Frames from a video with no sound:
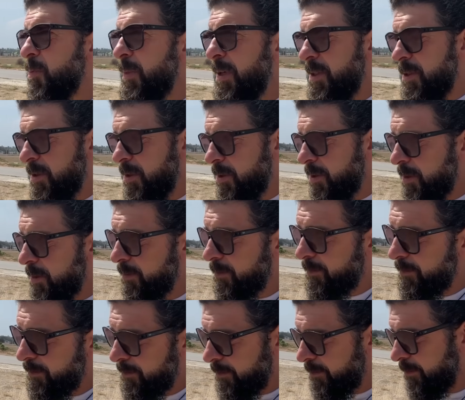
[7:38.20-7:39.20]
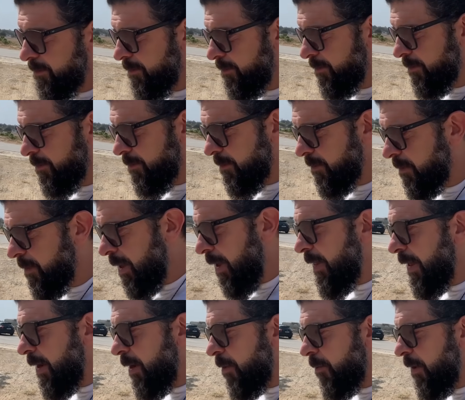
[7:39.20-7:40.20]
missiles, and
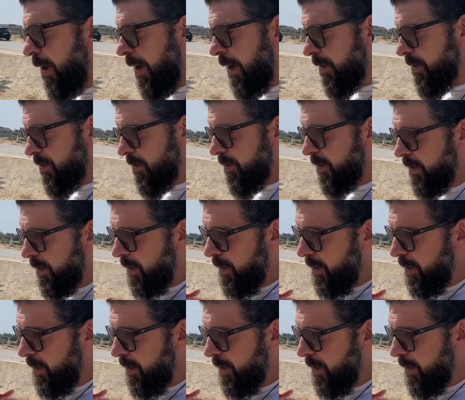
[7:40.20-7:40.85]
then Iran's